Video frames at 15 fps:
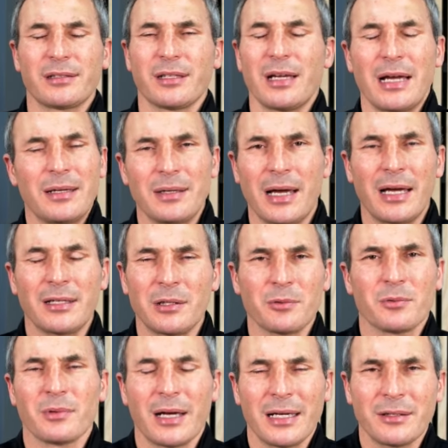
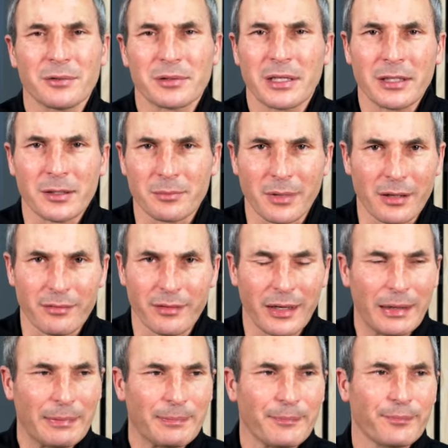So I don't care about that.